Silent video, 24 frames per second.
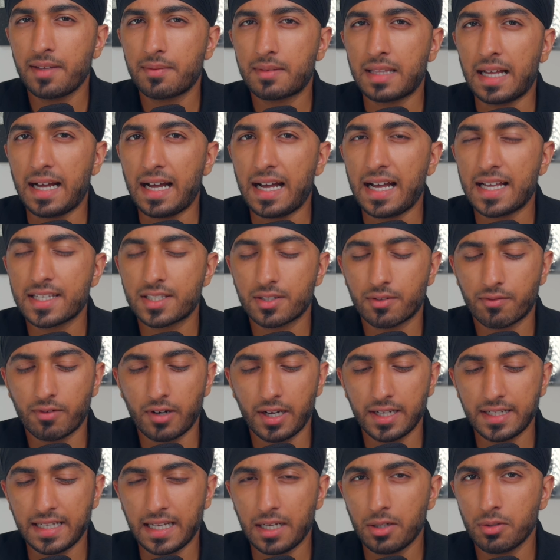that as of
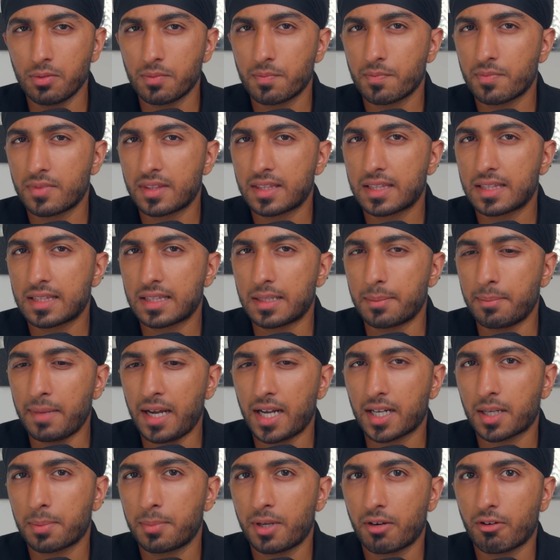right now, the
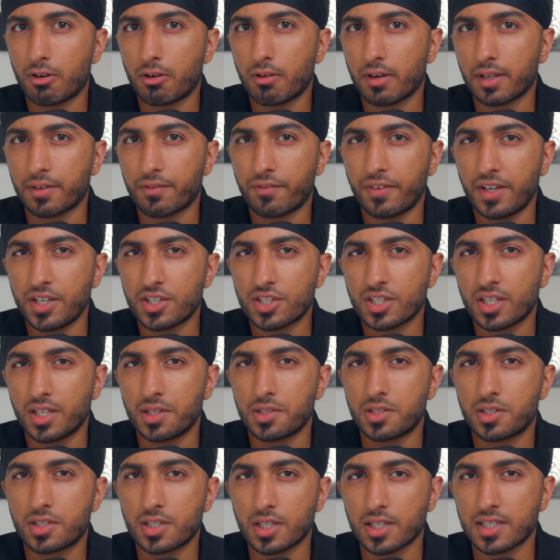Mac mirroring feature
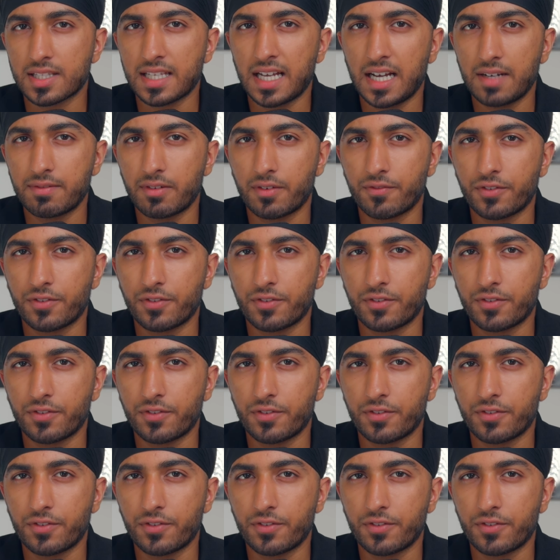does have a